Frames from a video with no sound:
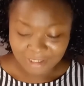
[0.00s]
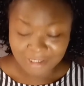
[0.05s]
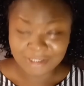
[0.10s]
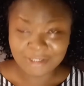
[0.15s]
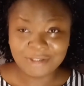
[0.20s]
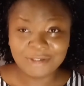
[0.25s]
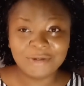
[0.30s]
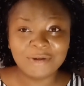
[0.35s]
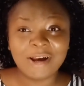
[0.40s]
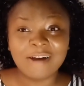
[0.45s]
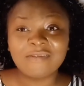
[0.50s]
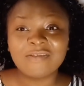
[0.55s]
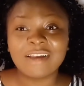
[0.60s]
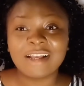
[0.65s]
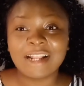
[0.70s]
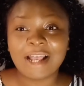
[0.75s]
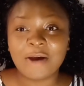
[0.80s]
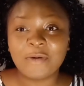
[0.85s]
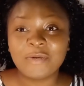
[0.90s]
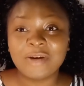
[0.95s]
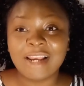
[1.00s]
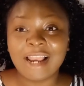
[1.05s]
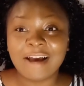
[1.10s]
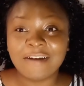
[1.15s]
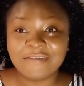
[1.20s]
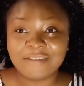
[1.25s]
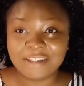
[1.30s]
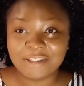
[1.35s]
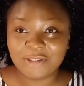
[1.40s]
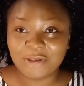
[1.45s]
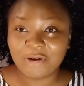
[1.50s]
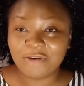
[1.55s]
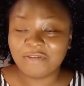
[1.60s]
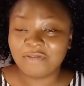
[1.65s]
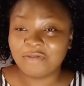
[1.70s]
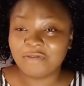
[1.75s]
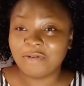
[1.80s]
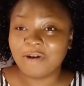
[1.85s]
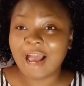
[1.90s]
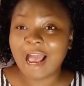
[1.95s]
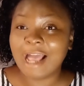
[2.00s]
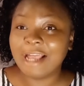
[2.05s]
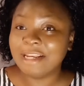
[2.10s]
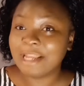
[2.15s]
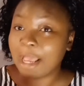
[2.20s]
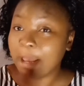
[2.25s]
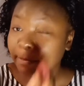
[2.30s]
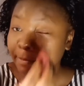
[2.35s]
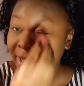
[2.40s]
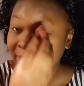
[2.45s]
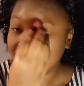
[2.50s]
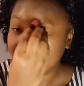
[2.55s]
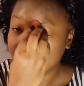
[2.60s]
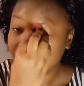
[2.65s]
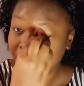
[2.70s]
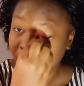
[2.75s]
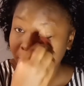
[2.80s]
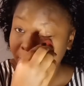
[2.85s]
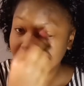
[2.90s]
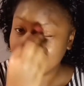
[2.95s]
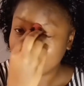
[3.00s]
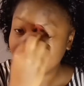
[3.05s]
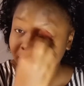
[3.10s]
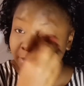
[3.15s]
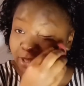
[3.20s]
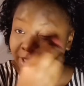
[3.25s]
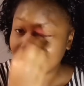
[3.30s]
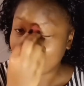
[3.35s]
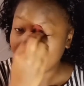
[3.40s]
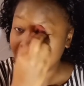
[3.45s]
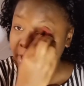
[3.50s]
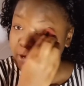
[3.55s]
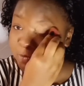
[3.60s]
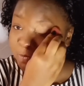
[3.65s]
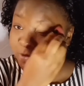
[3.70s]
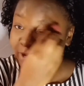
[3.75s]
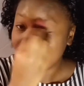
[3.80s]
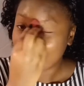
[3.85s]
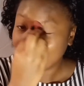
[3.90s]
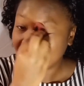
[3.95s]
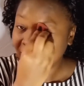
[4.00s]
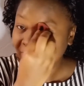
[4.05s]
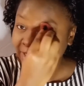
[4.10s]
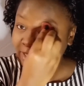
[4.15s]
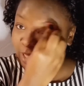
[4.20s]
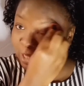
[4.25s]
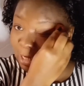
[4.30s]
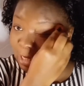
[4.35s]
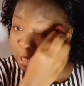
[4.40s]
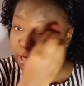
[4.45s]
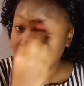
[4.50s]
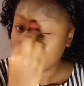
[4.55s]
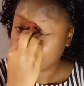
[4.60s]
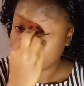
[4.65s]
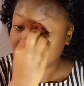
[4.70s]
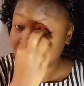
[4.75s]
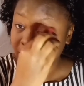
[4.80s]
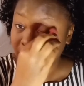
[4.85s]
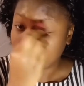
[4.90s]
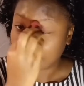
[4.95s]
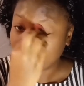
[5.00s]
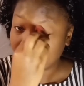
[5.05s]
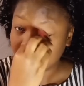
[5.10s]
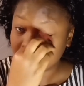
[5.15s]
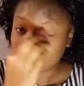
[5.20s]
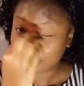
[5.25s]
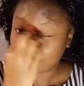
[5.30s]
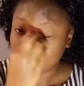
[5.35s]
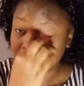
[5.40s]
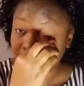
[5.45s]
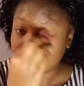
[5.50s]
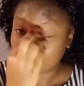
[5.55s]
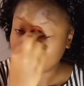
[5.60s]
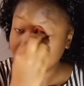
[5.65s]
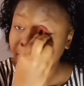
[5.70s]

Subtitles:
So after that, we laughed it off, oh, and I made him promise me that he will never tell anybody about it.